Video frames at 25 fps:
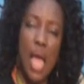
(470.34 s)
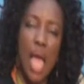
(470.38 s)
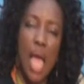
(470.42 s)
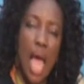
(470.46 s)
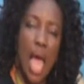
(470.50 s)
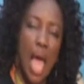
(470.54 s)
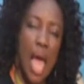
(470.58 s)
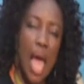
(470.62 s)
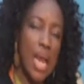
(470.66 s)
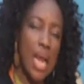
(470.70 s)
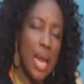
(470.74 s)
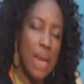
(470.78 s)

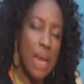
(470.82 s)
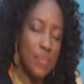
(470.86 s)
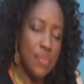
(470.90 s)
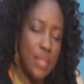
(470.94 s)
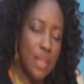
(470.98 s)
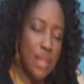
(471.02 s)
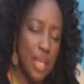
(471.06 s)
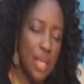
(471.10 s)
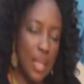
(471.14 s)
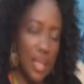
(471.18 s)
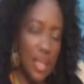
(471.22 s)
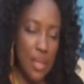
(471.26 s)
And
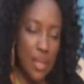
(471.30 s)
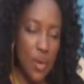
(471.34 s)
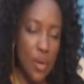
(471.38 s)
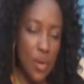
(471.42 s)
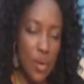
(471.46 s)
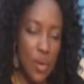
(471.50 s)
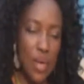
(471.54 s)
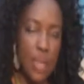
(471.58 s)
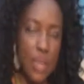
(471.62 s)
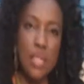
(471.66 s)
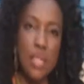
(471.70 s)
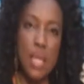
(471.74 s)
after the
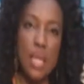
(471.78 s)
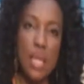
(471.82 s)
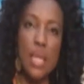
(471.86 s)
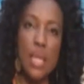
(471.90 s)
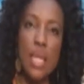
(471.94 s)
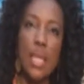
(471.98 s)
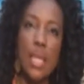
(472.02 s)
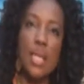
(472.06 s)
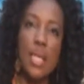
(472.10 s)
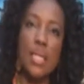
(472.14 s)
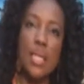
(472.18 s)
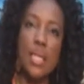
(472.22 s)
concert,
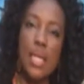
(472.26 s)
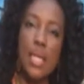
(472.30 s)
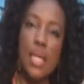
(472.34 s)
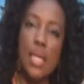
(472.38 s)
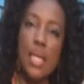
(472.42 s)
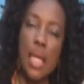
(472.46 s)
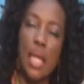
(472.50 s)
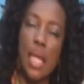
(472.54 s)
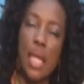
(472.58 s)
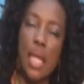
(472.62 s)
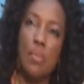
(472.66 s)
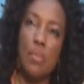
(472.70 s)
the
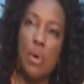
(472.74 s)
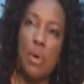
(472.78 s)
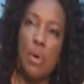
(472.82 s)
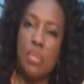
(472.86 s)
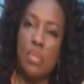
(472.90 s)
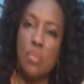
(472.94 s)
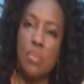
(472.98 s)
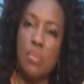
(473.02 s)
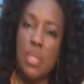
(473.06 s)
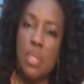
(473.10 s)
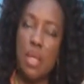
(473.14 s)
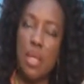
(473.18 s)
lady came up
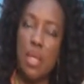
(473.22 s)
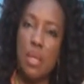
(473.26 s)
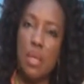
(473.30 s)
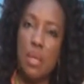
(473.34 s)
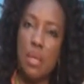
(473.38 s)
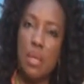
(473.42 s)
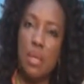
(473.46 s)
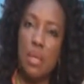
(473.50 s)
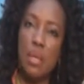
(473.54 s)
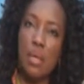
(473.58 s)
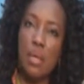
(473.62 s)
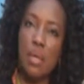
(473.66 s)
to me and said,
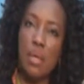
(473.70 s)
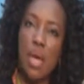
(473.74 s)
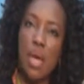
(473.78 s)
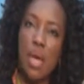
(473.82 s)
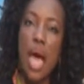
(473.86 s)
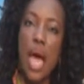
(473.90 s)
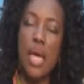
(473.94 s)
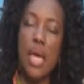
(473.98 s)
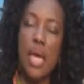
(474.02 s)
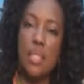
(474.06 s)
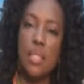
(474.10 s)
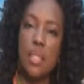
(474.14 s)

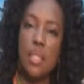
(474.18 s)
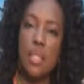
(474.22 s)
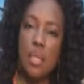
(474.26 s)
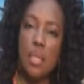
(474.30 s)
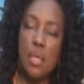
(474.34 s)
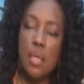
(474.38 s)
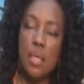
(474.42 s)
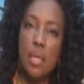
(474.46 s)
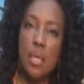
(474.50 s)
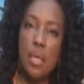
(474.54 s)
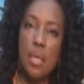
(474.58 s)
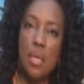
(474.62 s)
Aity,
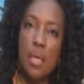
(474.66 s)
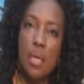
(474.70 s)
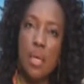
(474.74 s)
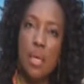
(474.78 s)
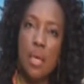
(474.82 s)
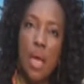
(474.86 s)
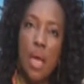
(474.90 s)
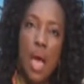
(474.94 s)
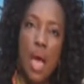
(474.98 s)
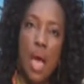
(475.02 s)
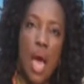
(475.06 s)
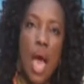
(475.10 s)

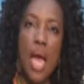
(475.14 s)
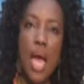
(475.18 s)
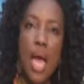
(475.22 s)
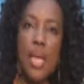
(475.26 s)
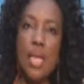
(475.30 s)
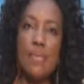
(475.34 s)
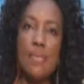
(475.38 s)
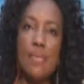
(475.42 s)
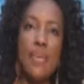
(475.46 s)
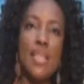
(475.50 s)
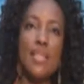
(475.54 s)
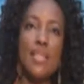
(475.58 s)
I
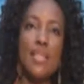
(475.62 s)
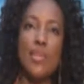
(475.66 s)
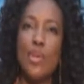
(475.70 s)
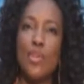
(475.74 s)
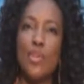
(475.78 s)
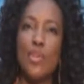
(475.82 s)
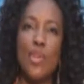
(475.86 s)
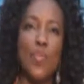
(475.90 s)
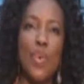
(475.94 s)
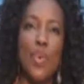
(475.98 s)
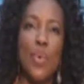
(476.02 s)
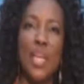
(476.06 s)
never saw
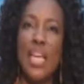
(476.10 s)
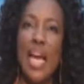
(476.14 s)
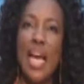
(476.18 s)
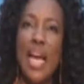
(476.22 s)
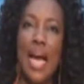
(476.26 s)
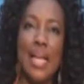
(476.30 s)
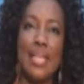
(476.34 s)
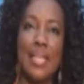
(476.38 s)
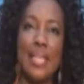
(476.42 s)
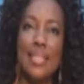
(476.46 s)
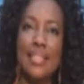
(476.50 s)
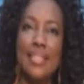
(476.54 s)
somebody
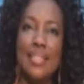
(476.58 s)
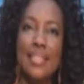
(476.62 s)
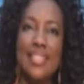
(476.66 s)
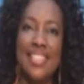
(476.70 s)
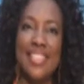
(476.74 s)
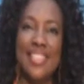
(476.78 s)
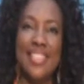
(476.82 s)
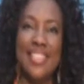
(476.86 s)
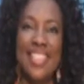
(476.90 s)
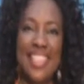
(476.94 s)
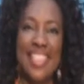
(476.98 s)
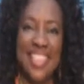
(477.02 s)
handle
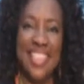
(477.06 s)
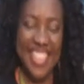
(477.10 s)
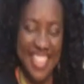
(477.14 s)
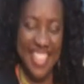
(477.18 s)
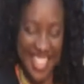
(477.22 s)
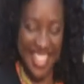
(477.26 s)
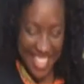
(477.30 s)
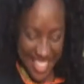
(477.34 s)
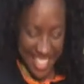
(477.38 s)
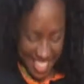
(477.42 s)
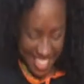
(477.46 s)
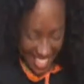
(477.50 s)

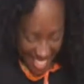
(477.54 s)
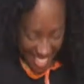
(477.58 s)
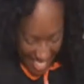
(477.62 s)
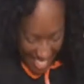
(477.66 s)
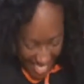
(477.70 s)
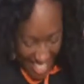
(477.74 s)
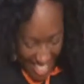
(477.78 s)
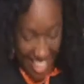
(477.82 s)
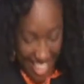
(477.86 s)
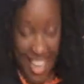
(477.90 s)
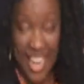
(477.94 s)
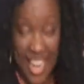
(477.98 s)

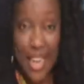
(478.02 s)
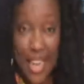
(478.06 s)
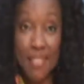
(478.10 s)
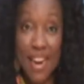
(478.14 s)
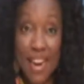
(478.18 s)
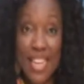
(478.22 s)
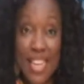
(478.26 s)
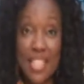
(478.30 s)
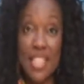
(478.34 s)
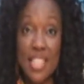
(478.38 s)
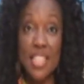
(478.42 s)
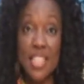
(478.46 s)
a
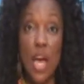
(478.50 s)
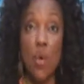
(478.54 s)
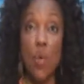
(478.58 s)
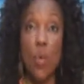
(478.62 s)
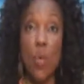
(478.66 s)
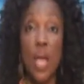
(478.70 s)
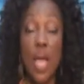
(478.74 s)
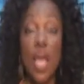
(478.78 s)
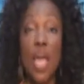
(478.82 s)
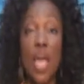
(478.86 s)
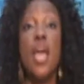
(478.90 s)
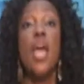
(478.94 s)
crisis that
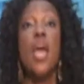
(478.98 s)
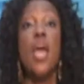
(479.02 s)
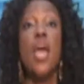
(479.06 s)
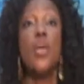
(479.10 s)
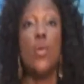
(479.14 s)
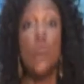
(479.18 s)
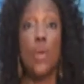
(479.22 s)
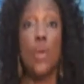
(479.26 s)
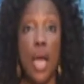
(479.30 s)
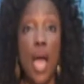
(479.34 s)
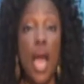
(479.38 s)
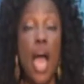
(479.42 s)
way.
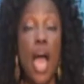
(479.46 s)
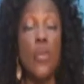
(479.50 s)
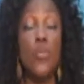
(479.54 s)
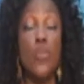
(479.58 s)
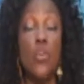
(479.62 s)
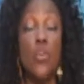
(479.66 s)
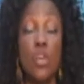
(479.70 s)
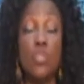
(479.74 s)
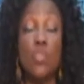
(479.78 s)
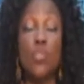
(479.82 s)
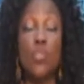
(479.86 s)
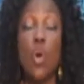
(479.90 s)
Are you
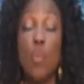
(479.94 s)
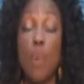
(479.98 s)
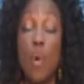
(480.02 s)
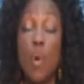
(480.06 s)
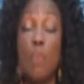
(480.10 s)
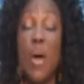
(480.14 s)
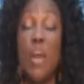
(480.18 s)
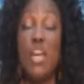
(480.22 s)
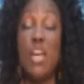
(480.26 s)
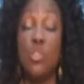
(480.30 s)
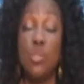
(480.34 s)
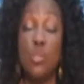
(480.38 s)
going to come on
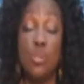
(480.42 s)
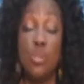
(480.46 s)
my show?